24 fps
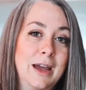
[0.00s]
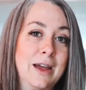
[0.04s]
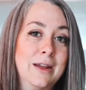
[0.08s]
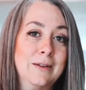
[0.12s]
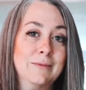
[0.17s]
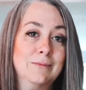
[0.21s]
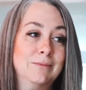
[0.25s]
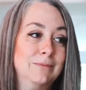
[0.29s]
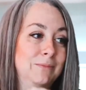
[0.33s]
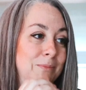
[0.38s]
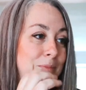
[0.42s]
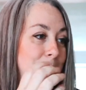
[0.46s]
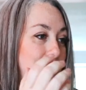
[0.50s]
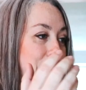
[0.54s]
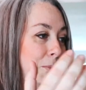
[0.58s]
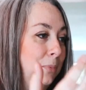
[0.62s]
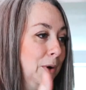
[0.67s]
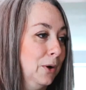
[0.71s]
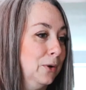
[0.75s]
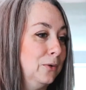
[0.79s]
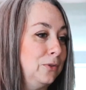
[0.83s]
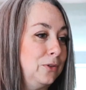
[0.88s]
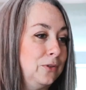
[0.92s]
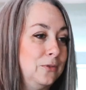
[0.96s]
and
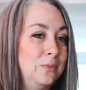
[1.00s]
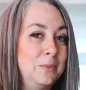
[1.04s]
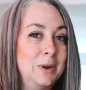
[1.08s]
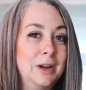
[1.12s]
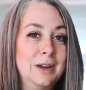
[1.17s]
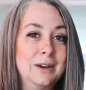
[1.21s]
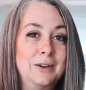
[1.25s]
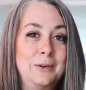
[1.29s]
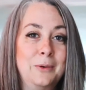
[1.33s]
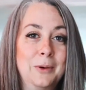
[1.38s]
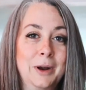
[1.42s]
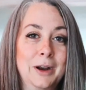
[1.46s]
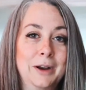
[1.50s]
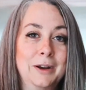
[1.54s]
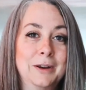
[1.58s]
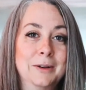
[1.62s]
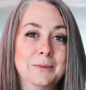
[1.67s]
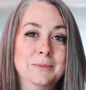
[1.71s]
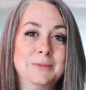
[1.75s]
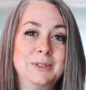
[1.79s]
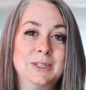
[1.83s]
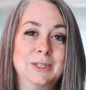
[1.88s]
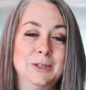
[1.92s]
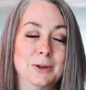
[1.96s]
both of my aquariums